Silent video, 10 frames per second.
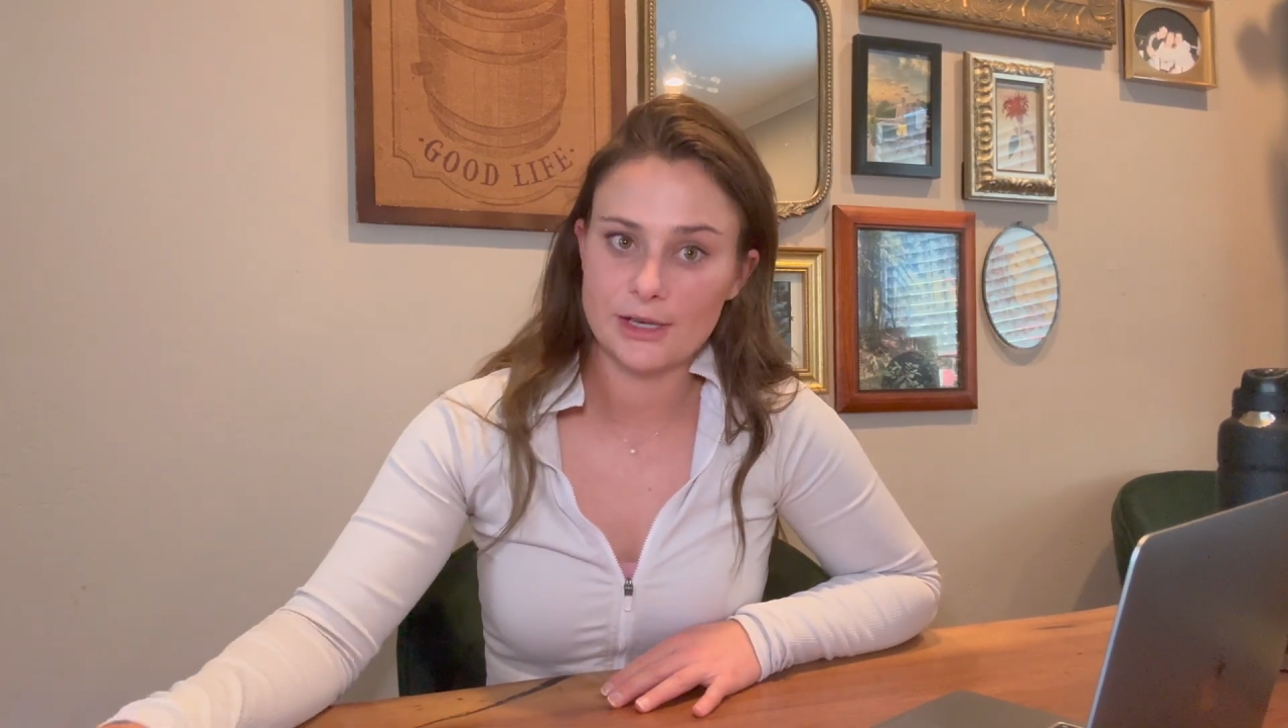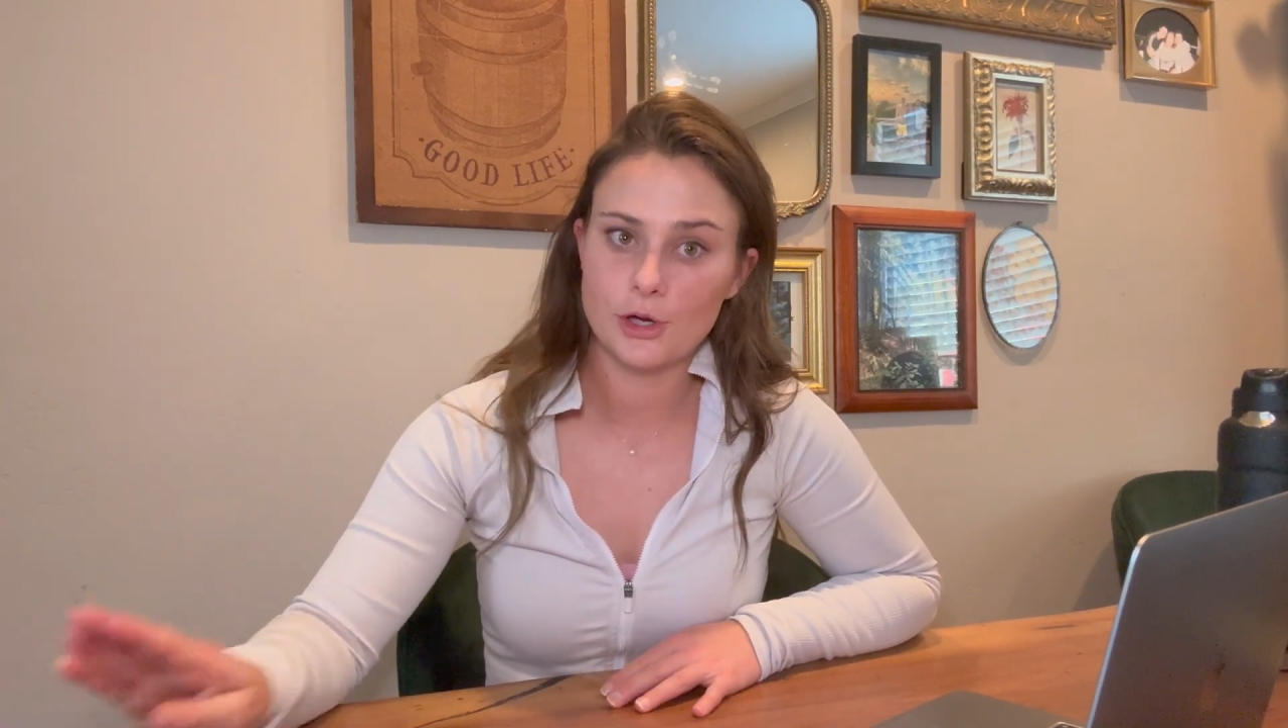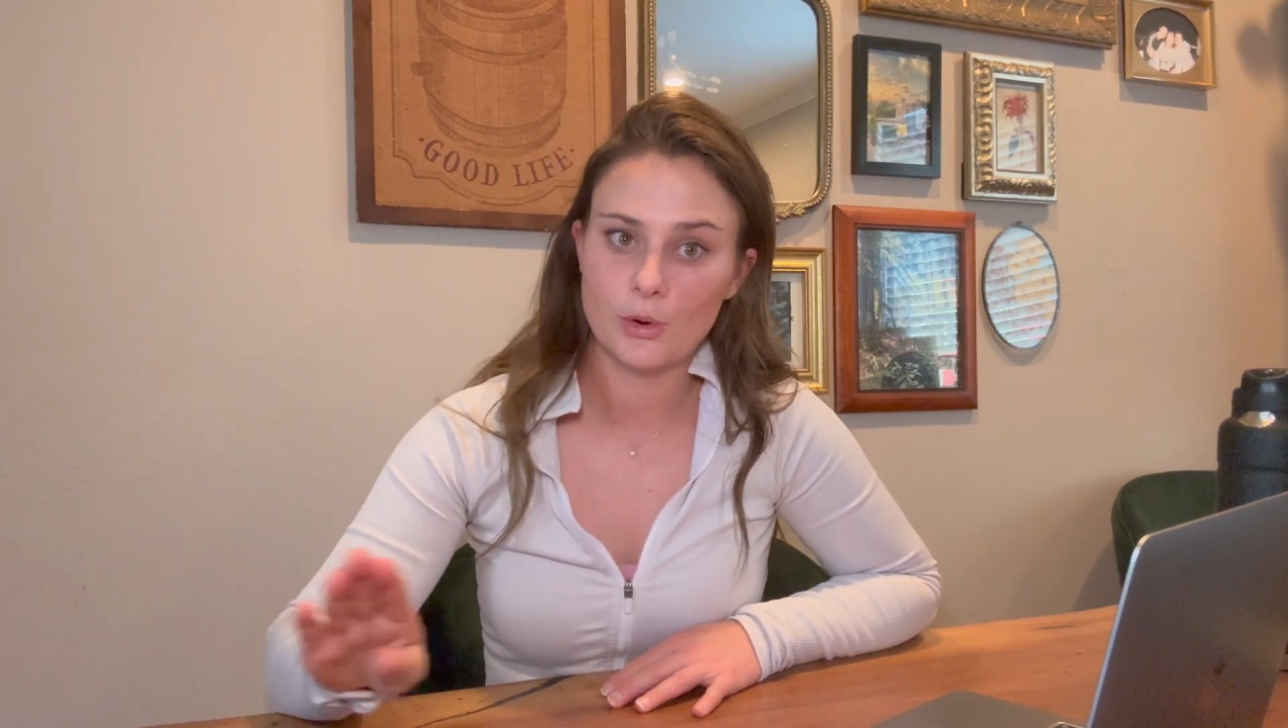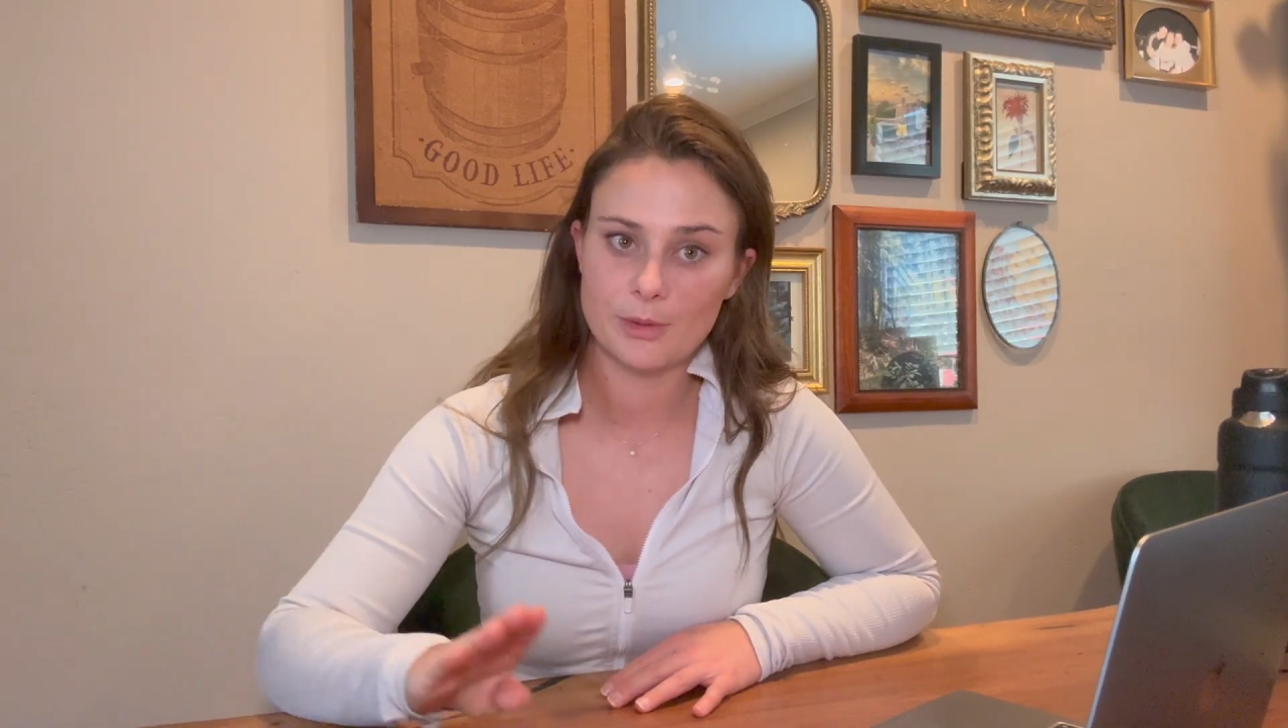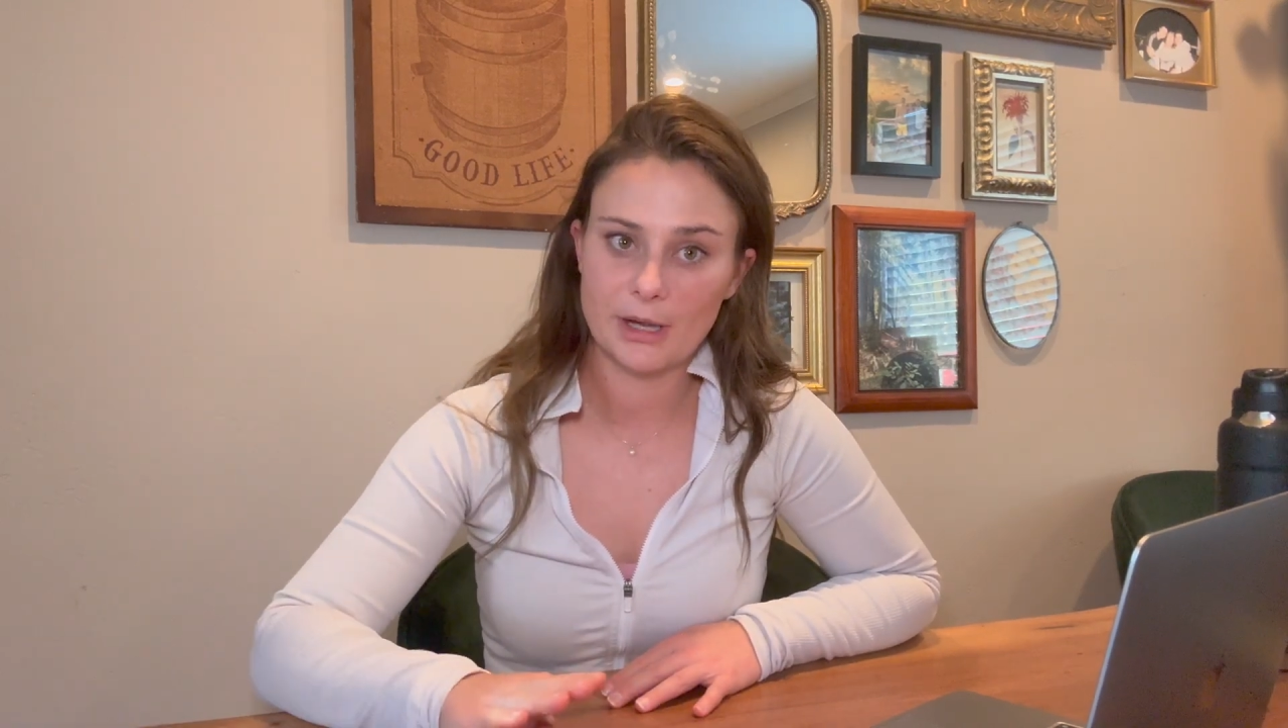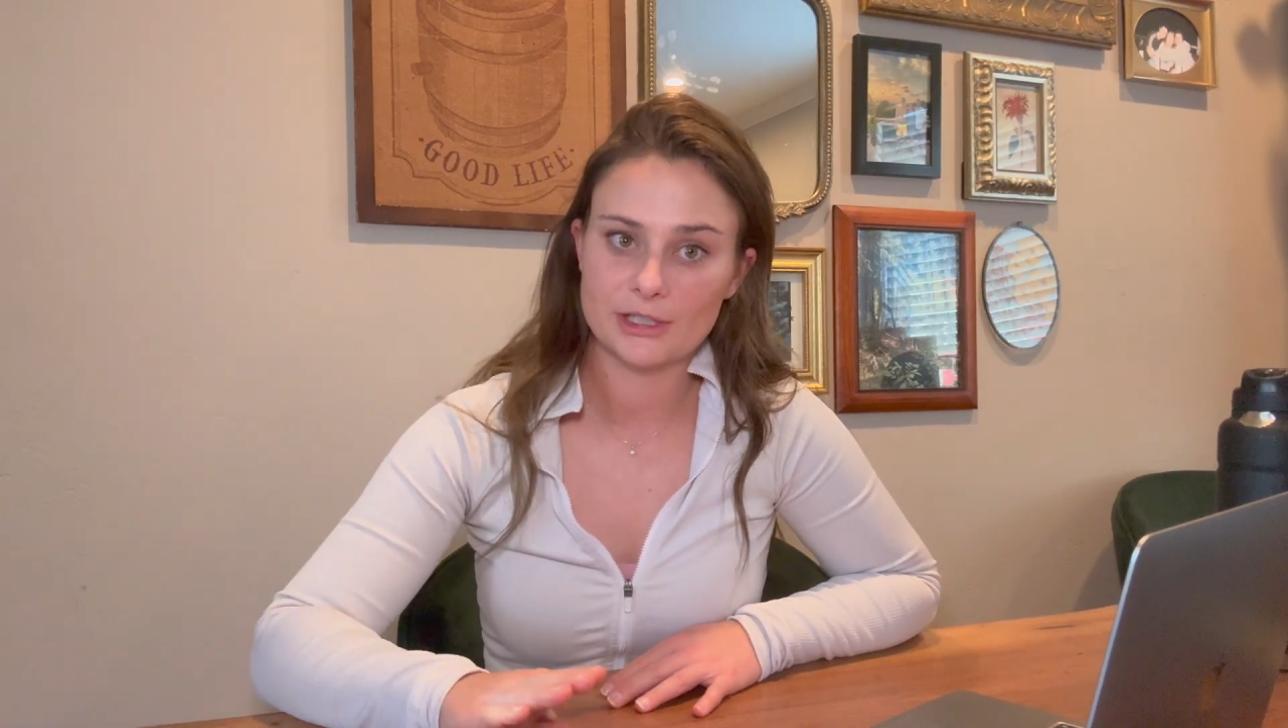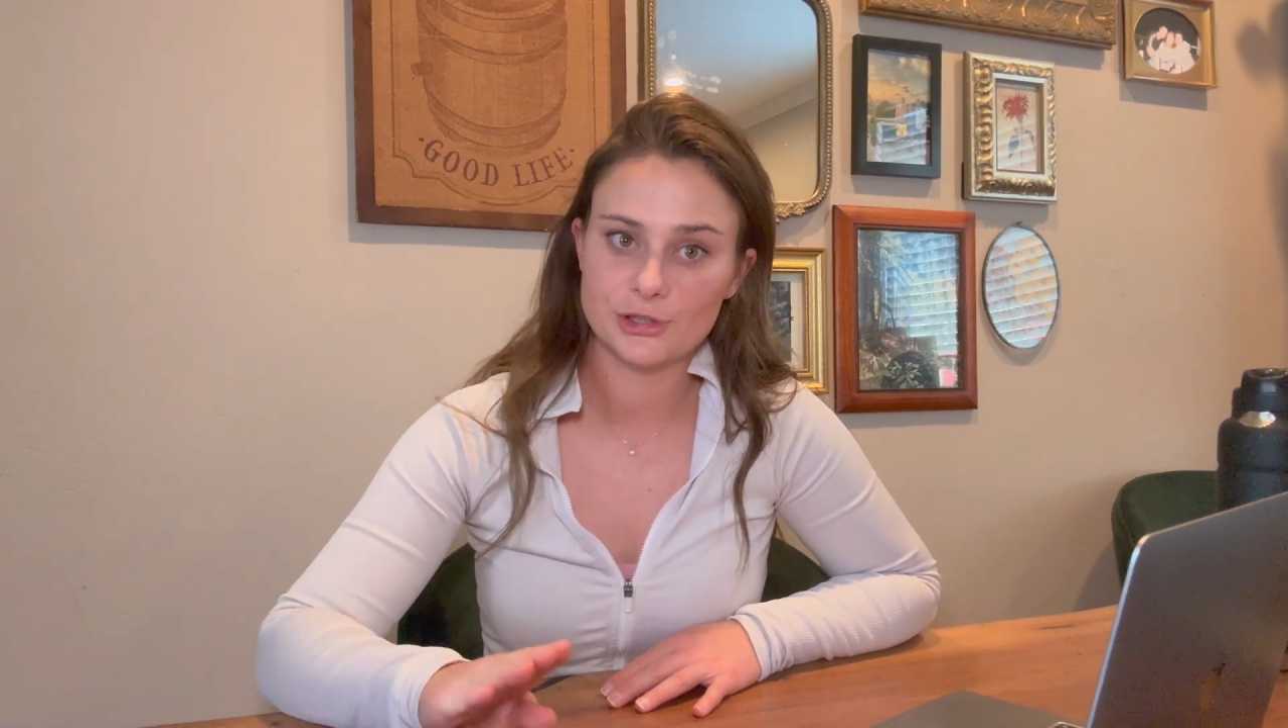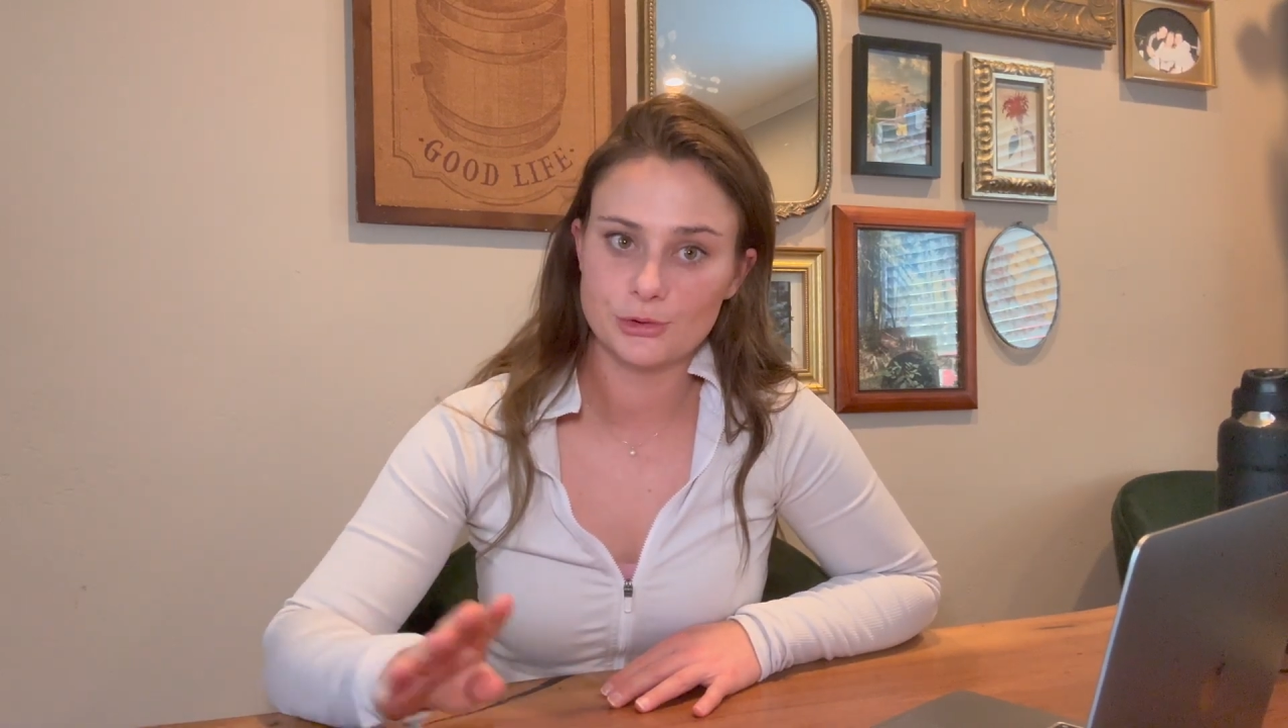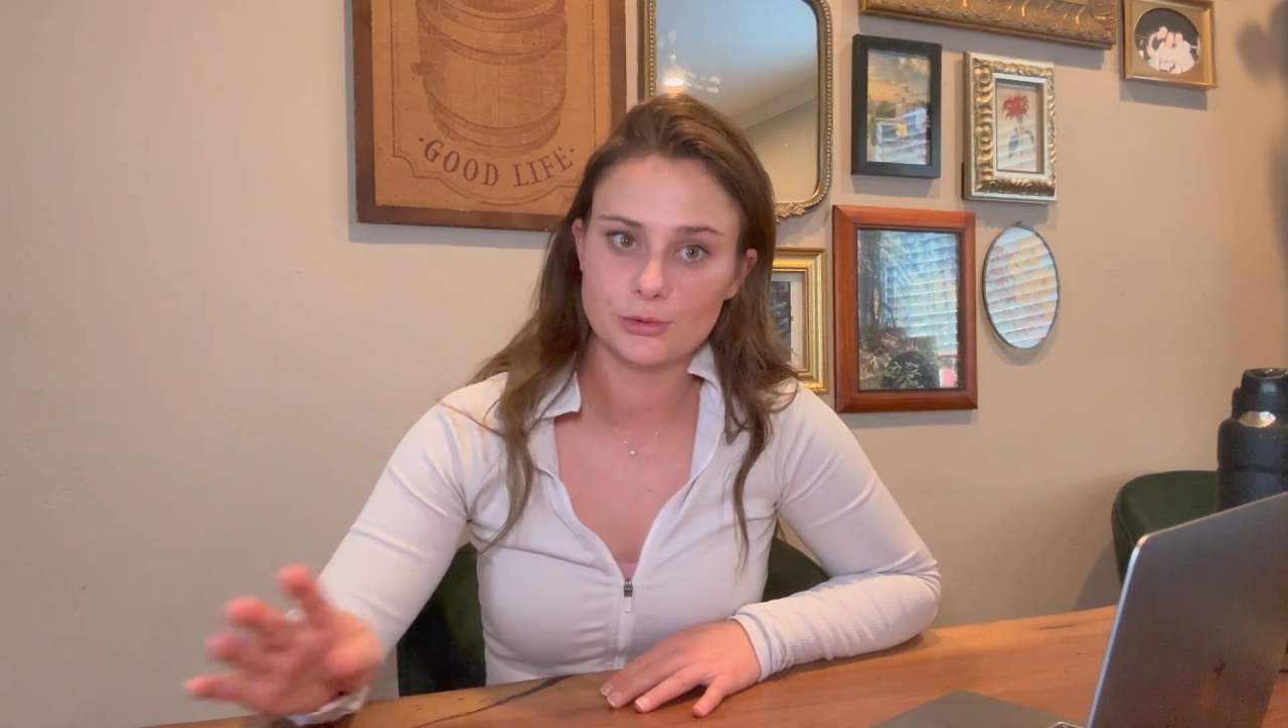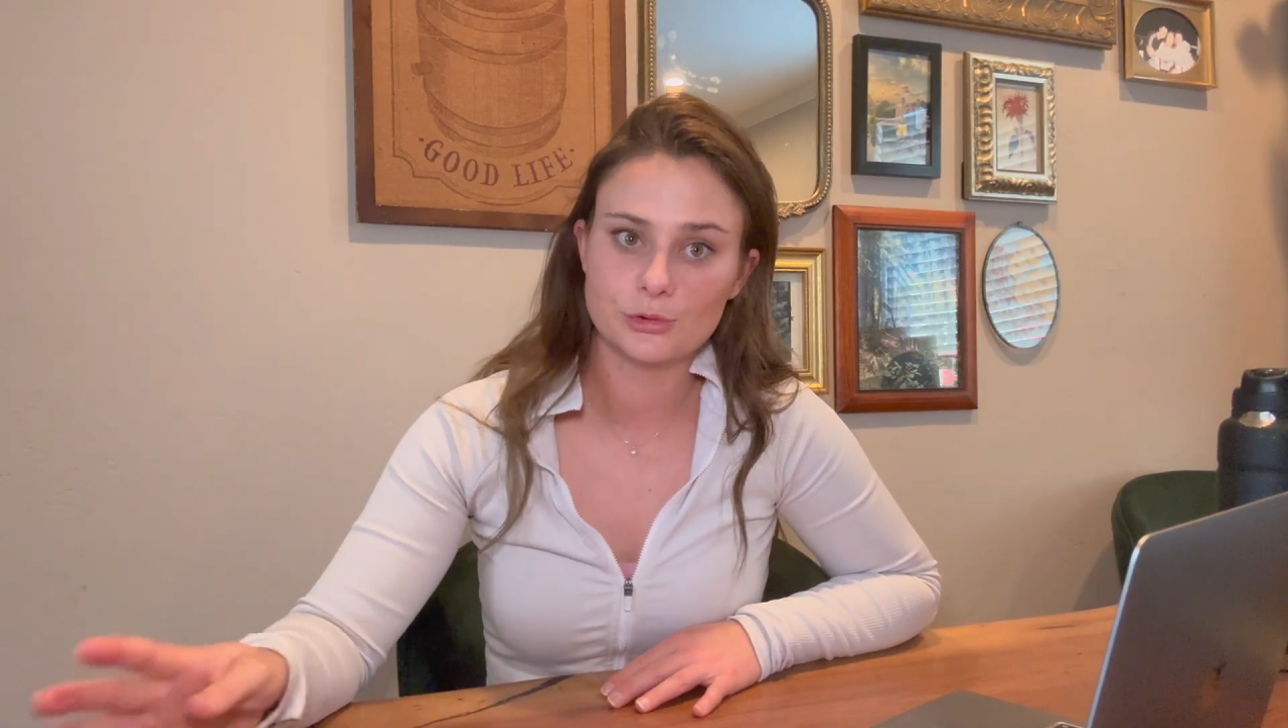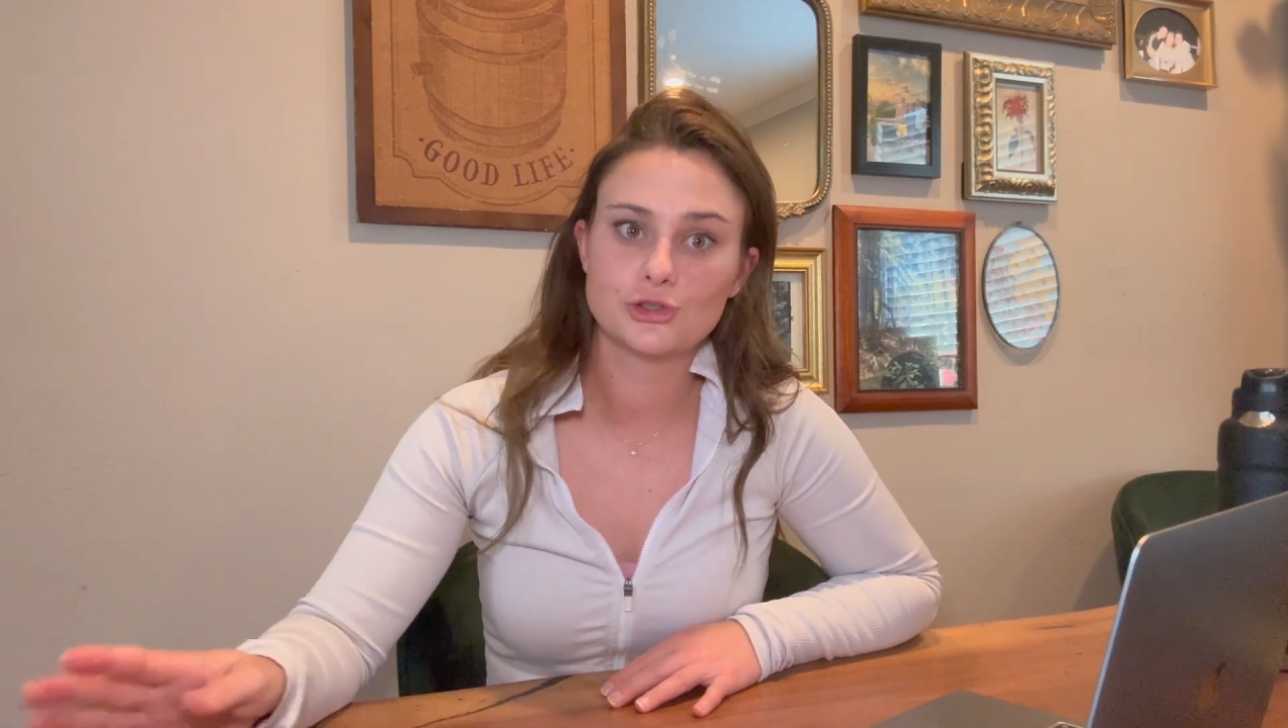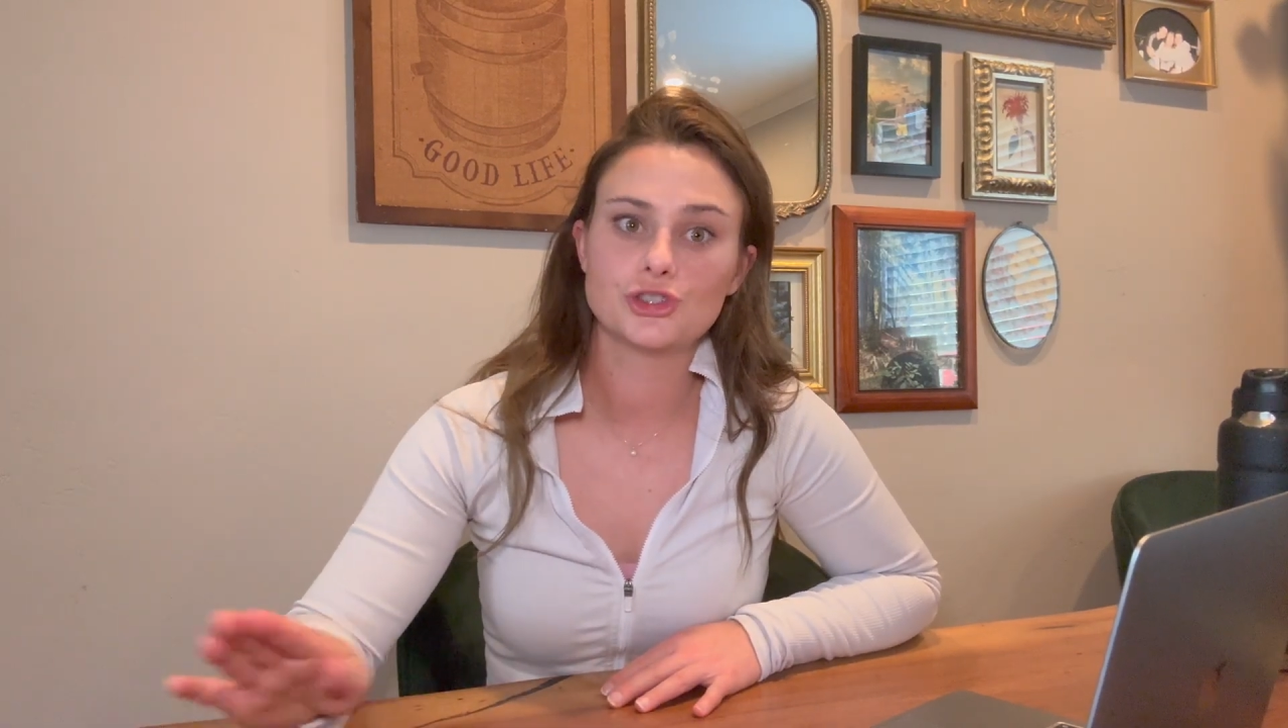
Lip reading: going back to